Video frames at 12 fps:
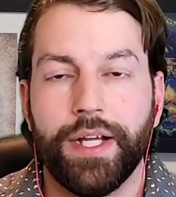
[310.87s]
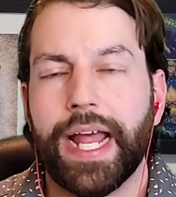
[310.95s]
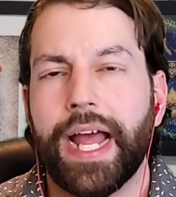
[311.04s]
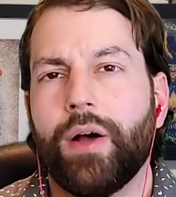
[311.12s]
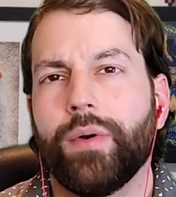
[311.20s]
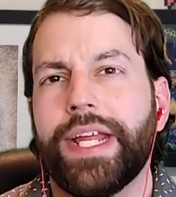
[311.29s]

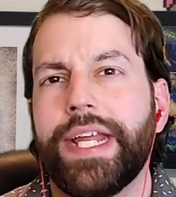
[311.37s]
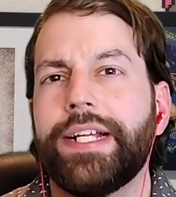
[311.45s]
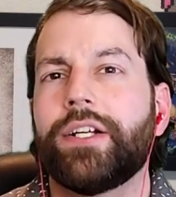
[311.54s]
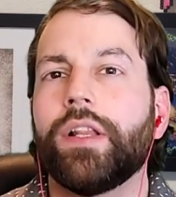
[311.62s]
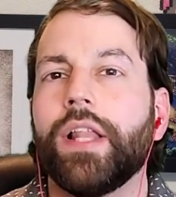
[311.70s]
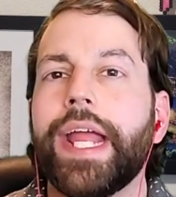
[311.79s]
Now, he
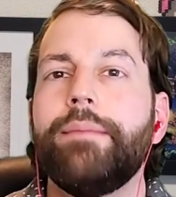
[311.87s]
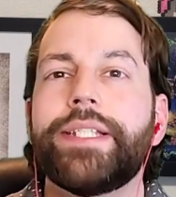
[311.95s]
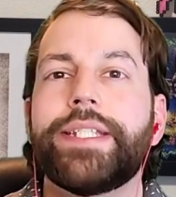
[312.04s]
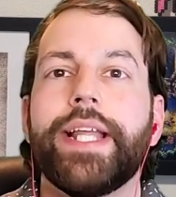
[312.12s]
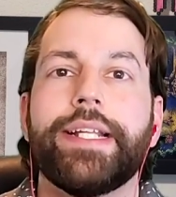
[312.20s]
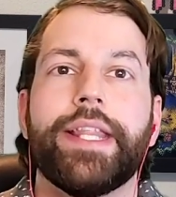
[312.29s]

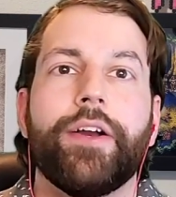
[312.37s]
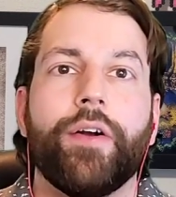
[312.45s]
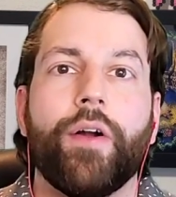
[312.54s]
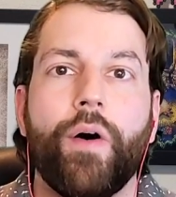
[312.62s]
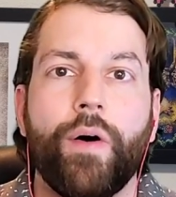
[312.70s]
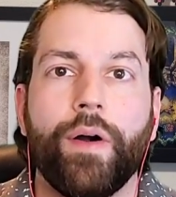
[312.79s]
claims that
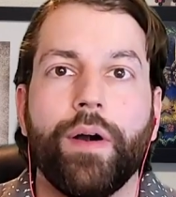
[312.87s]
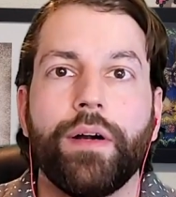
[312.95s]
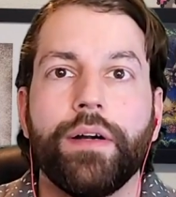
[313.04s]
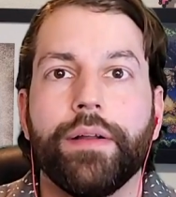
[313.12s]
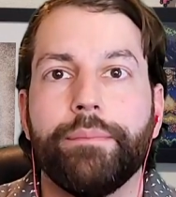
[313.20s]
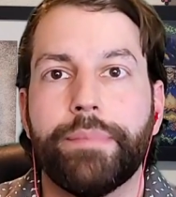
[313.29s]
there
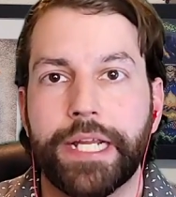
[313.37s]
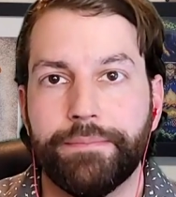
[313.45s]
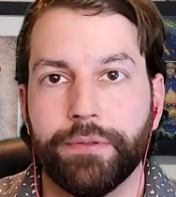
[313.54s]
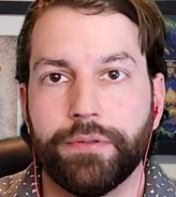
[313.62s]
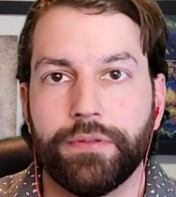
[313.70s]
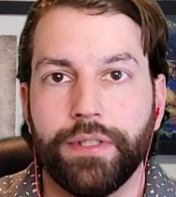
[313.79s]
are
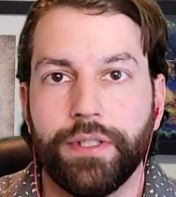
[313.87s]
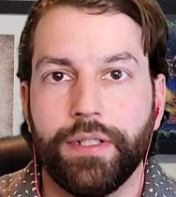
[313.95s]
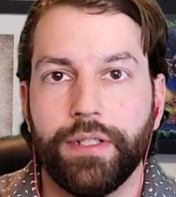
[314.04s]
people